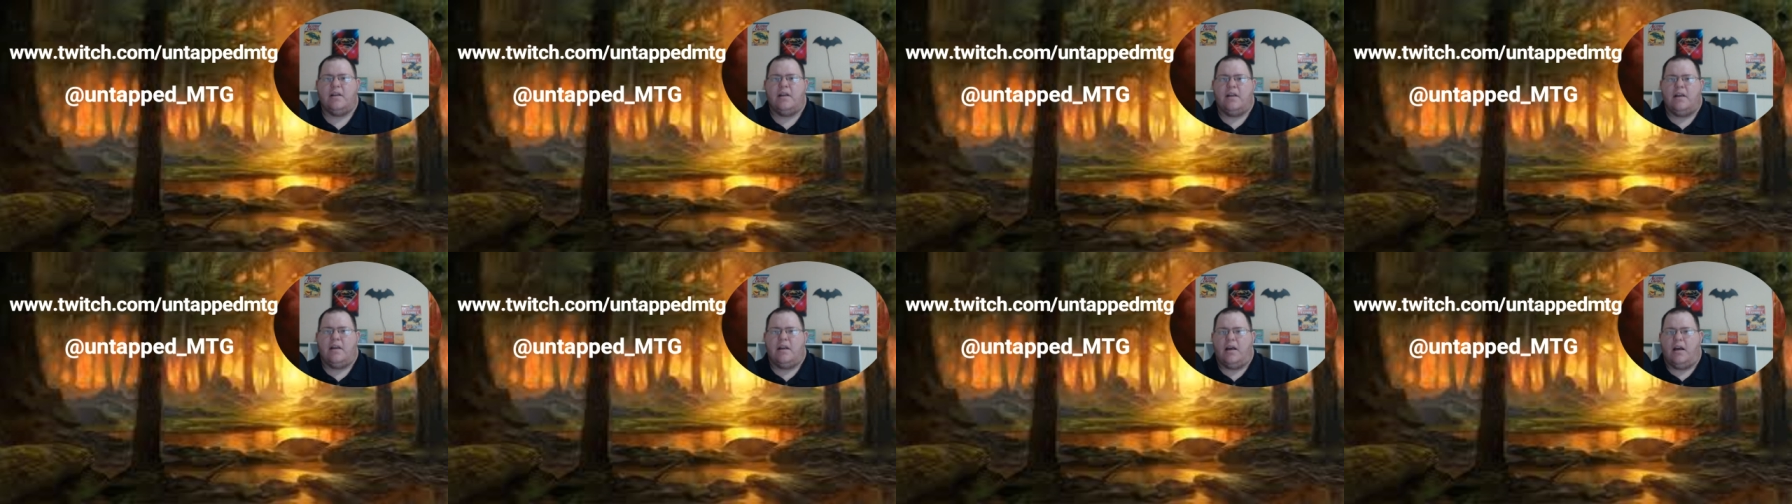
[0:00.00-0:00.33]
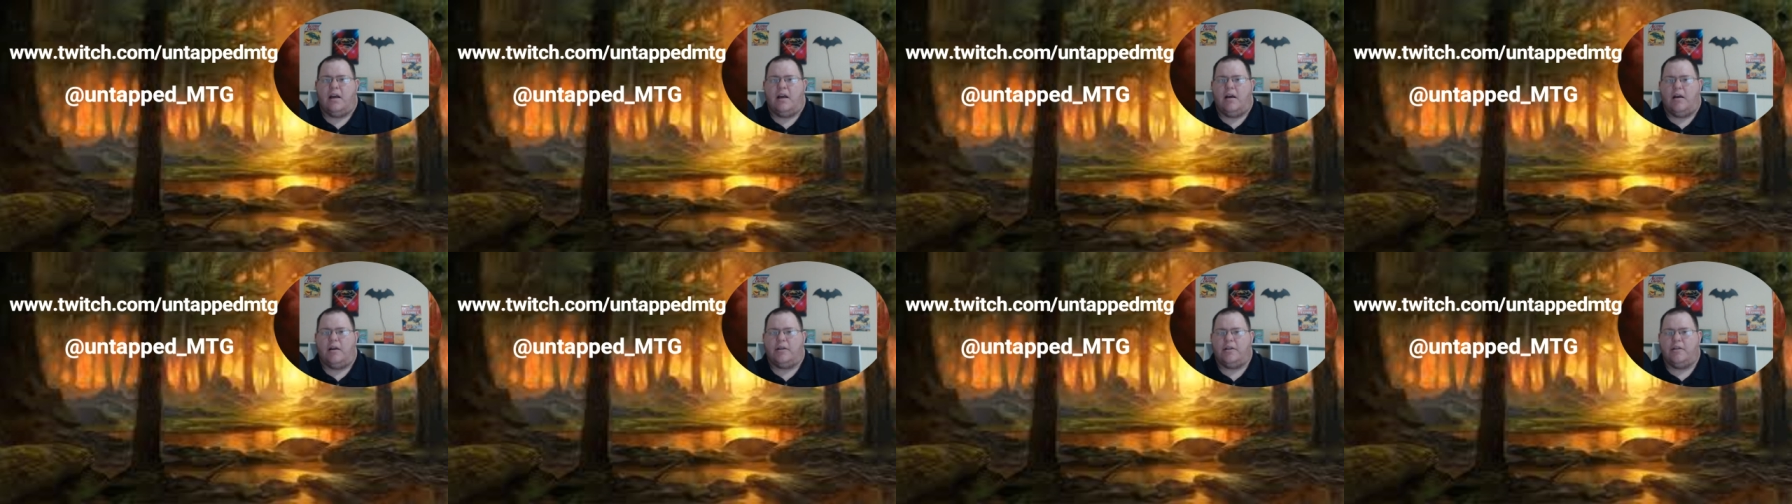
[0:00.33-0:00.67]

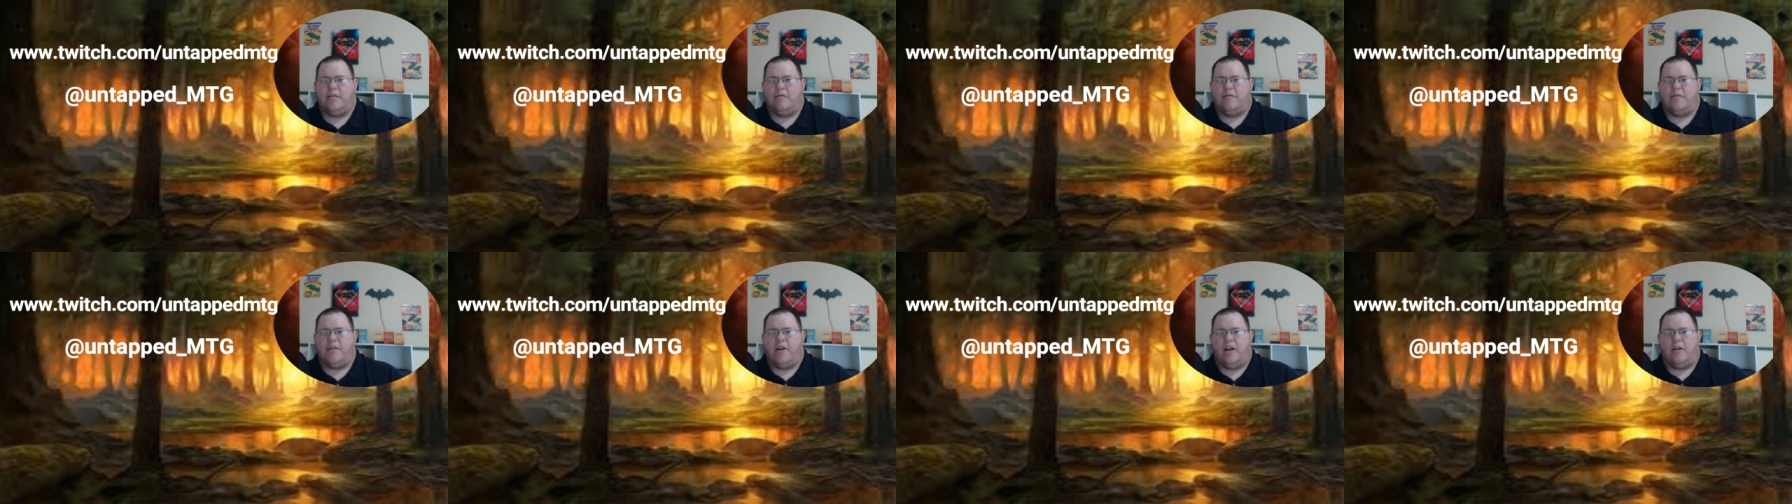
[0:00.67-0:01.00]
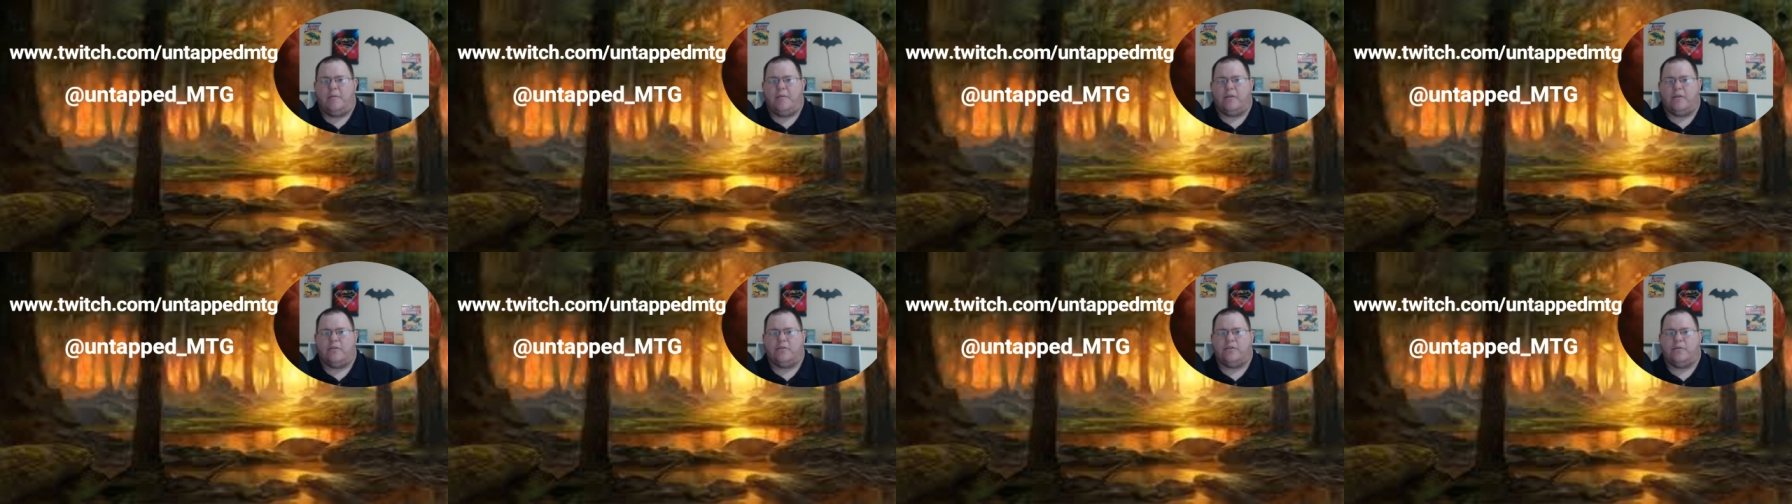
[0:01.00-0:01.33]
You can follow
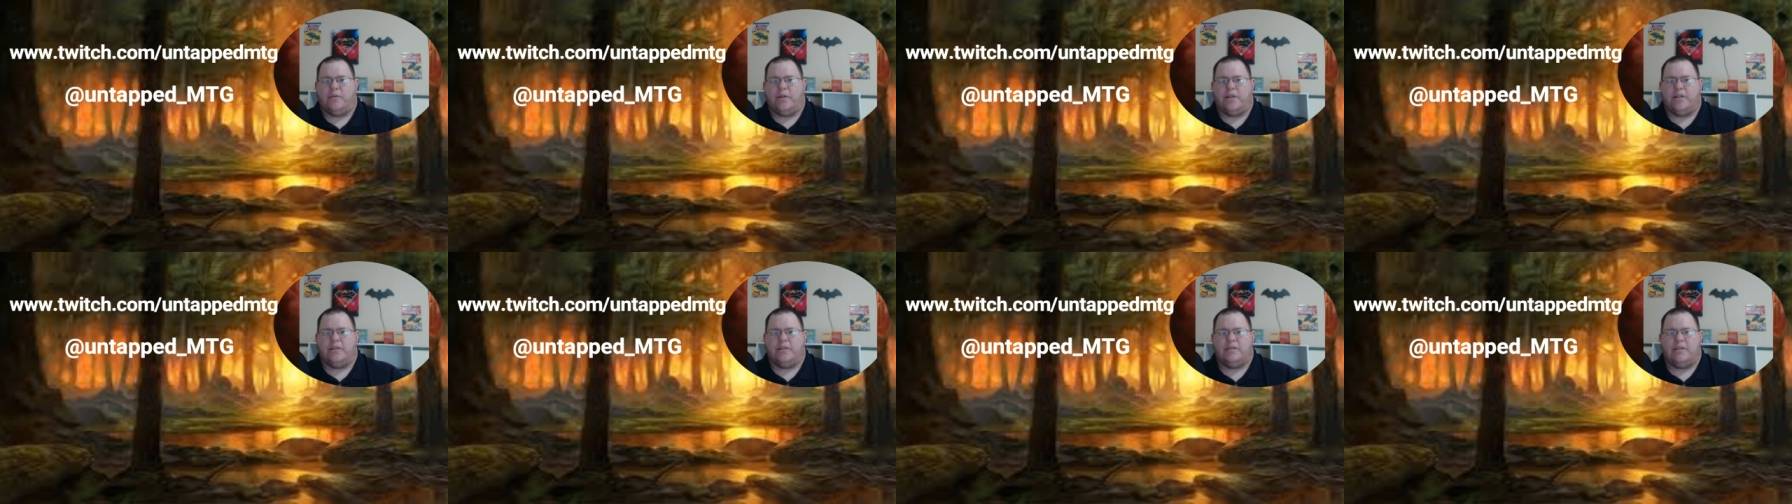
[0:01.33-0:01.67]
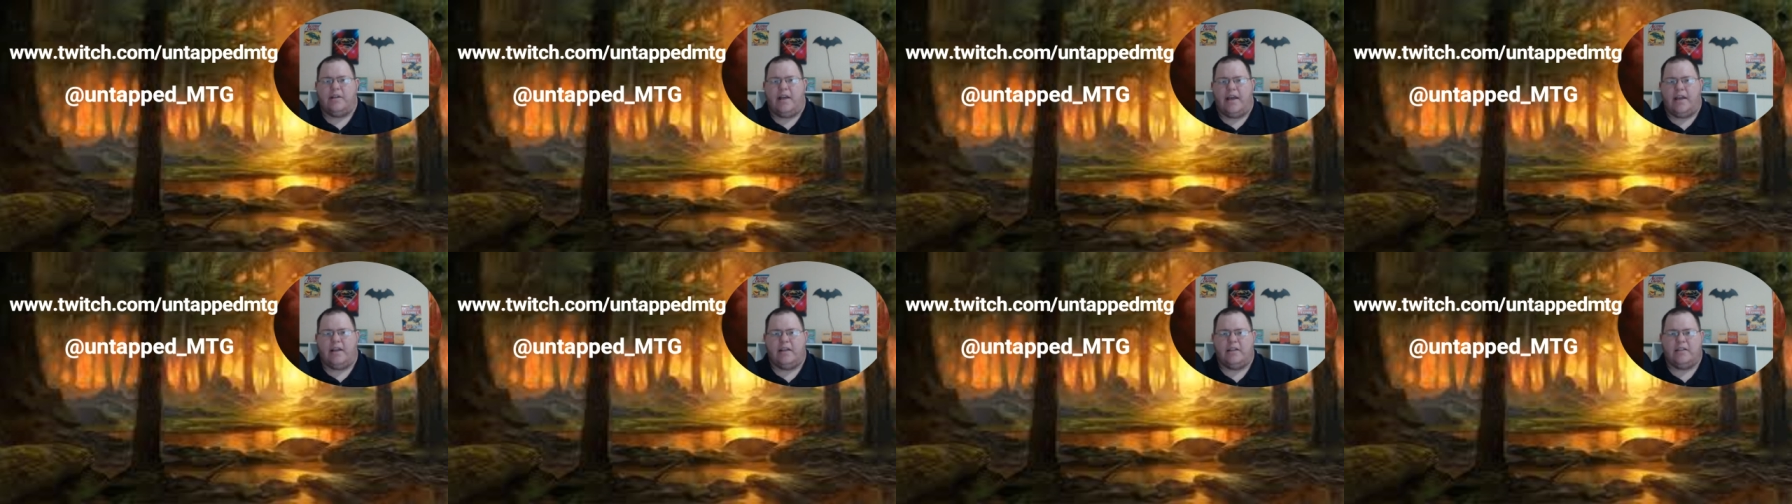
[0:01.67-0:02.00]
me on Twitter
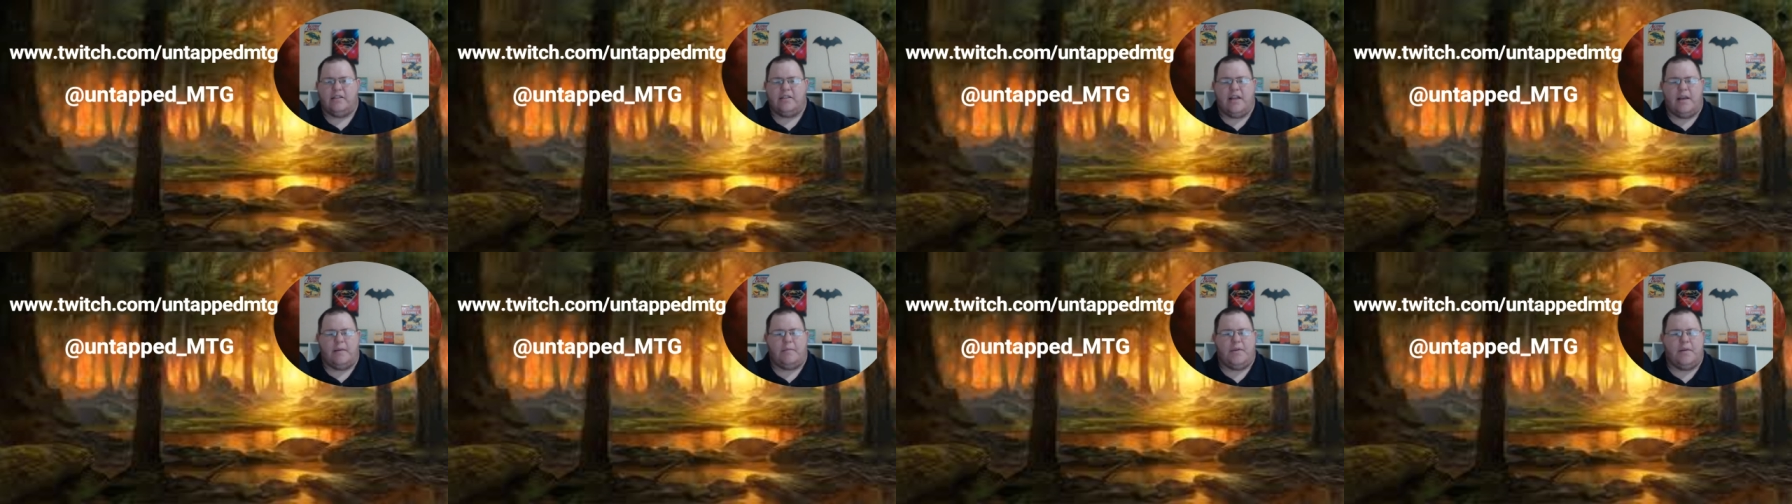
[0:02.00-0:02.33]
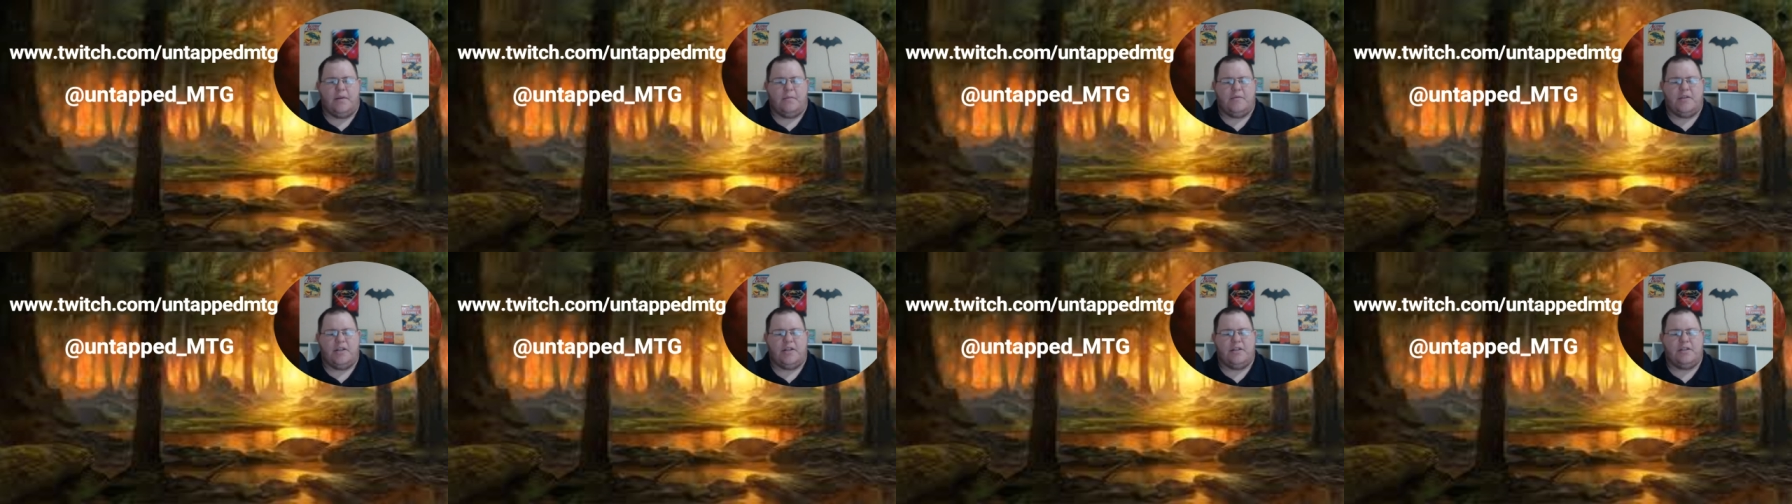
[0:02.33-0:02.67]
at
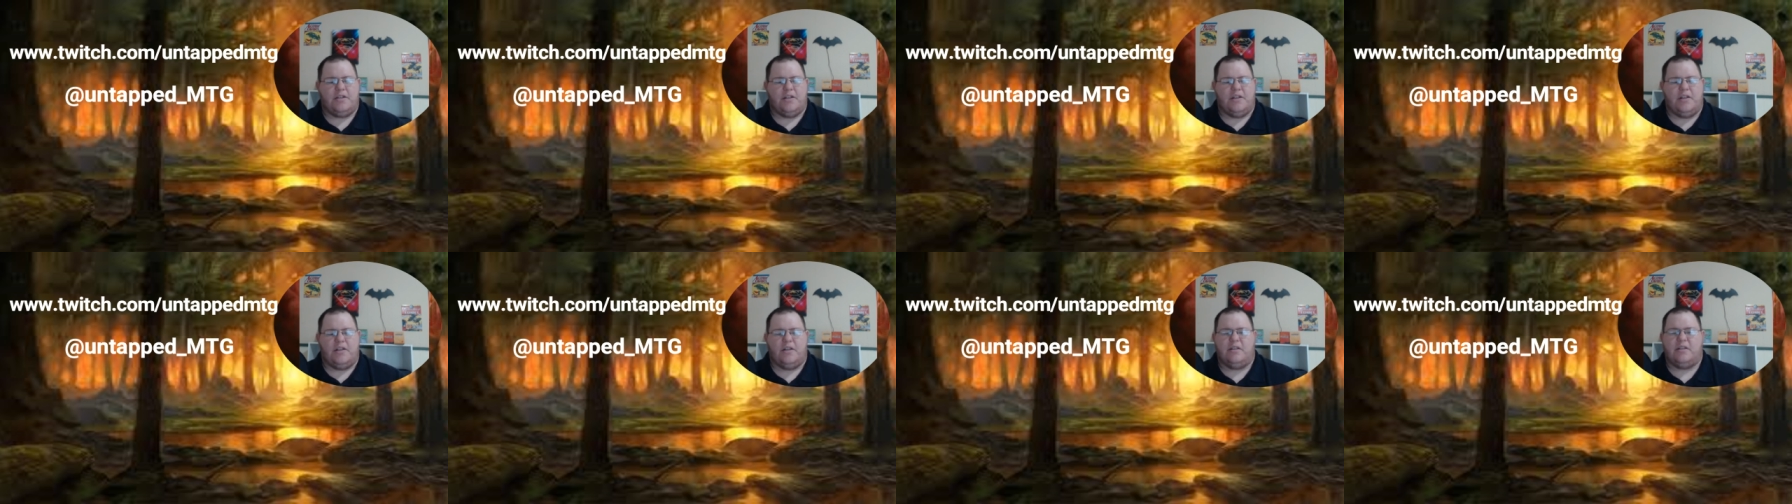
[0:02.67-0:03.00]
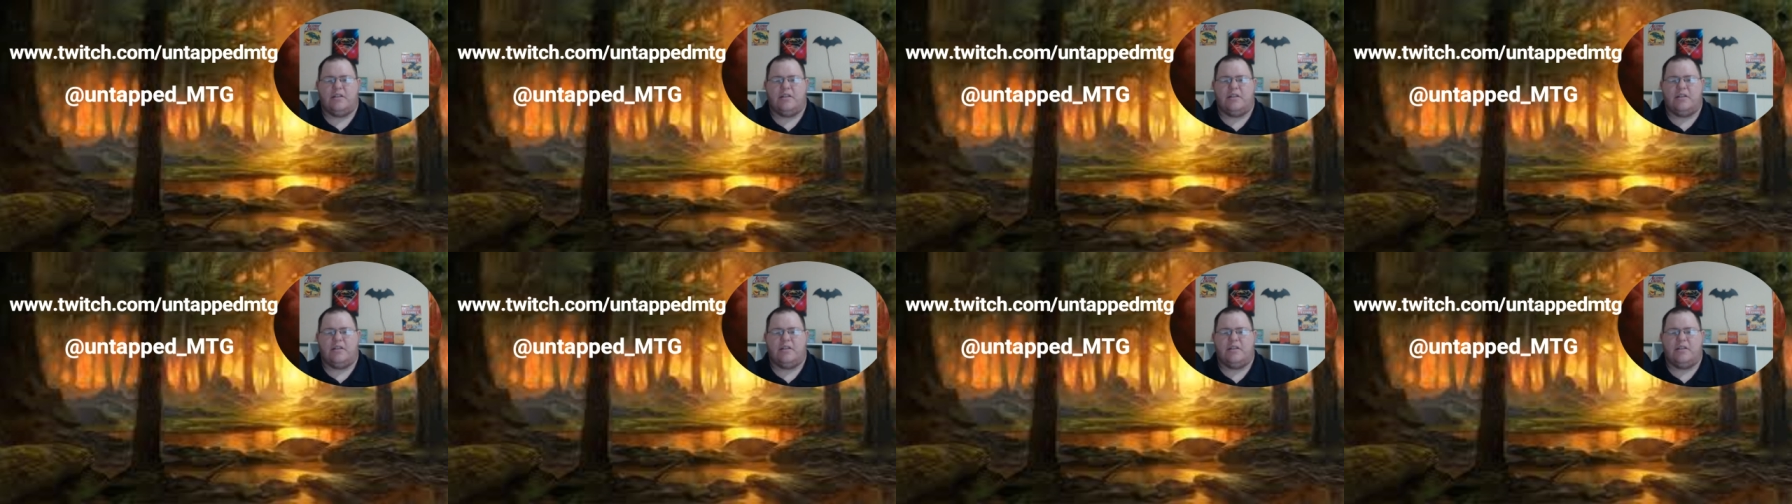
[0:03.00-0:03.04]
UntappedMTG